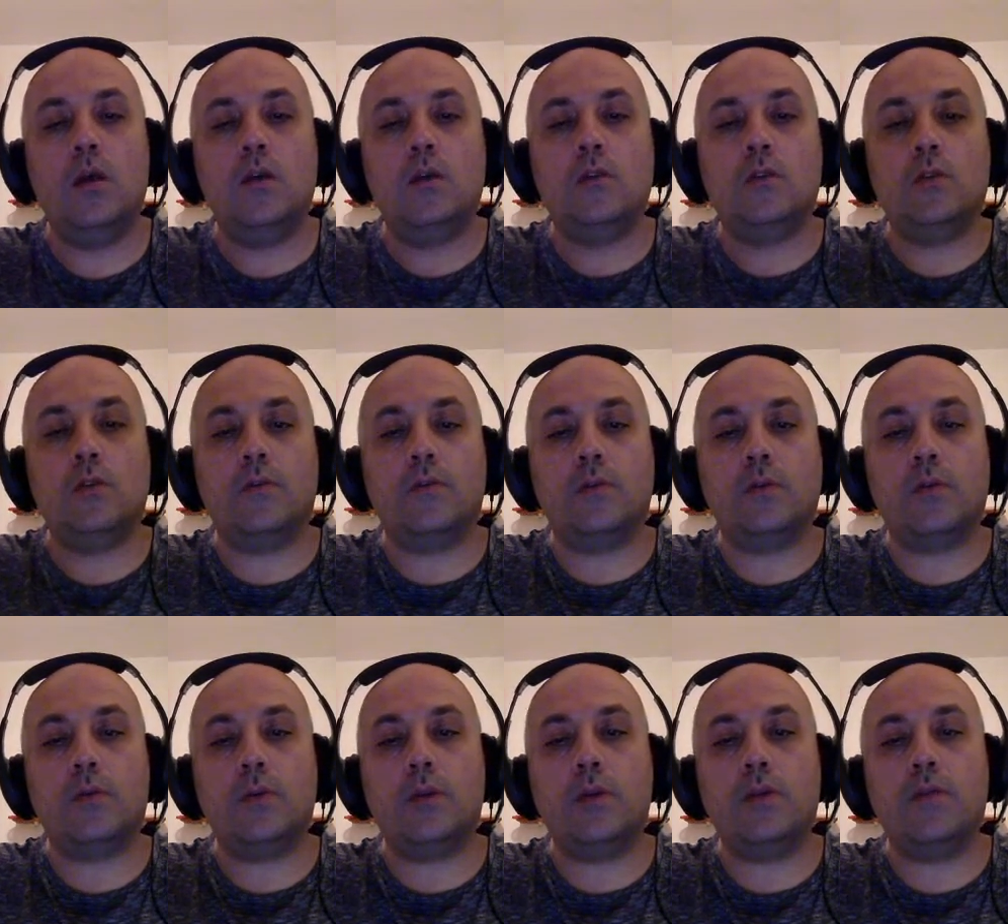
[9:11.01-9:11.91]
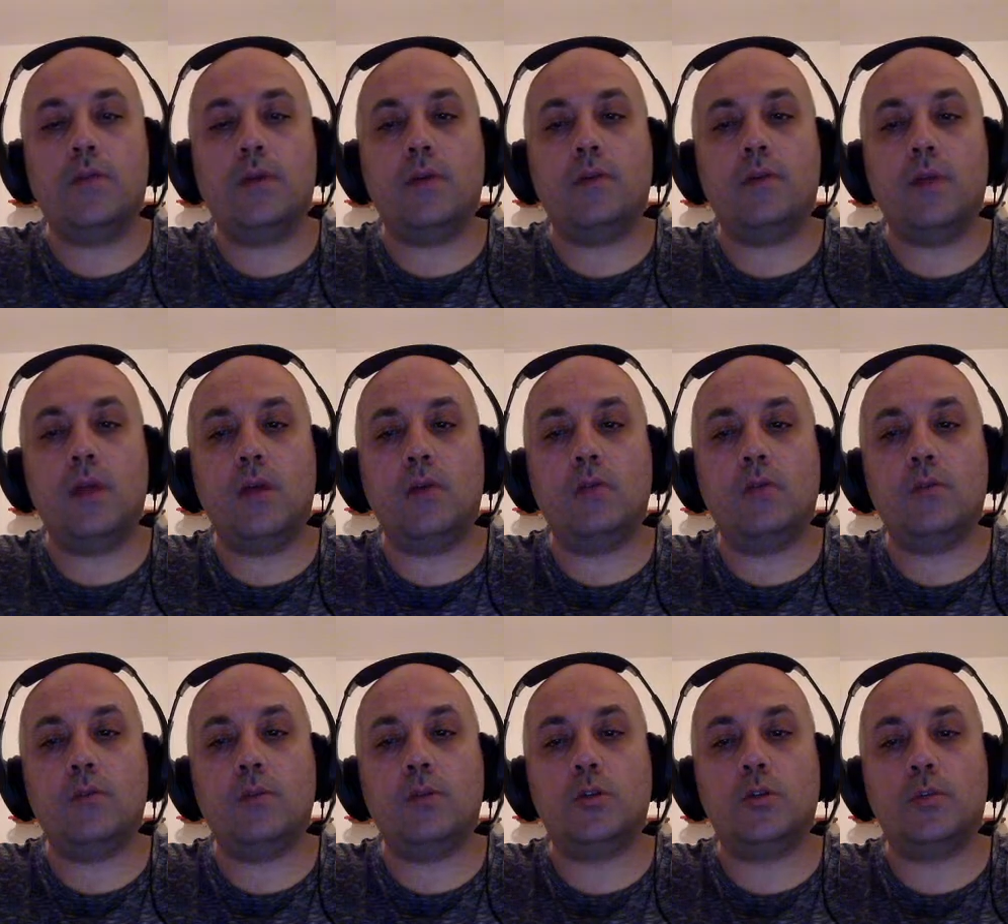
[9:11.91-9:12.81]
So after queen a5, now the
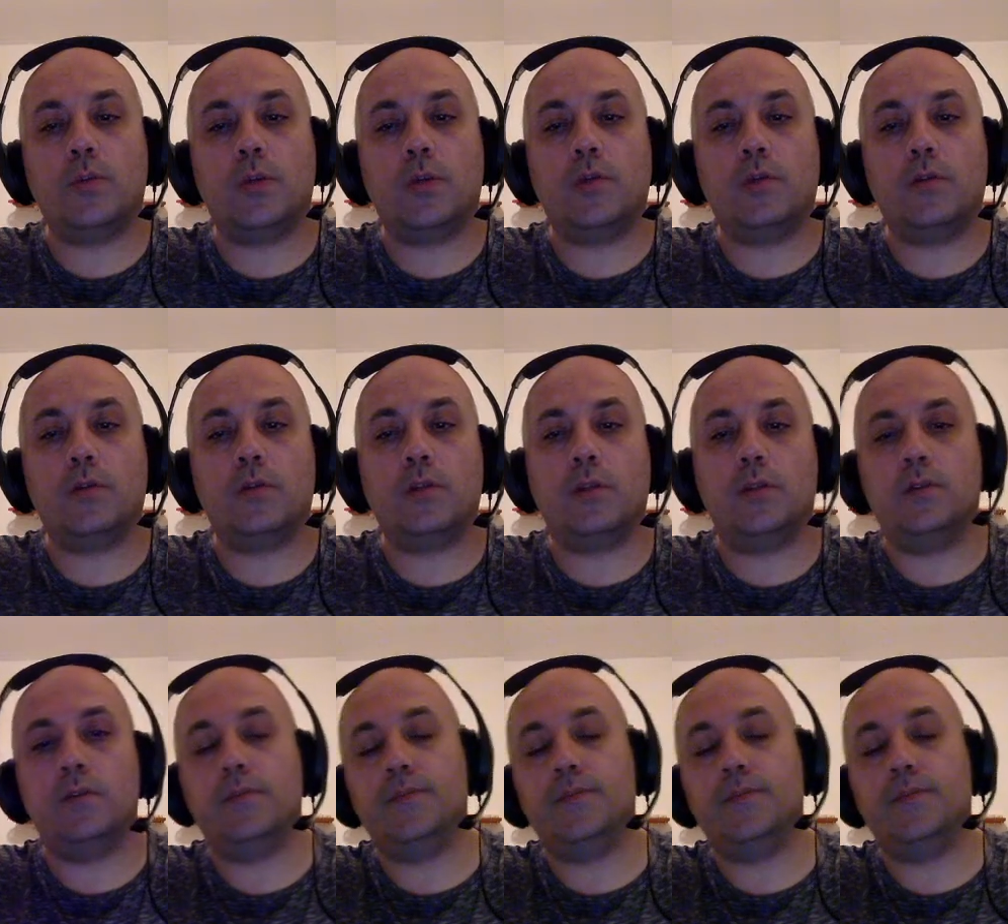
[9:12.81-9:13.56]
bishop can retreat.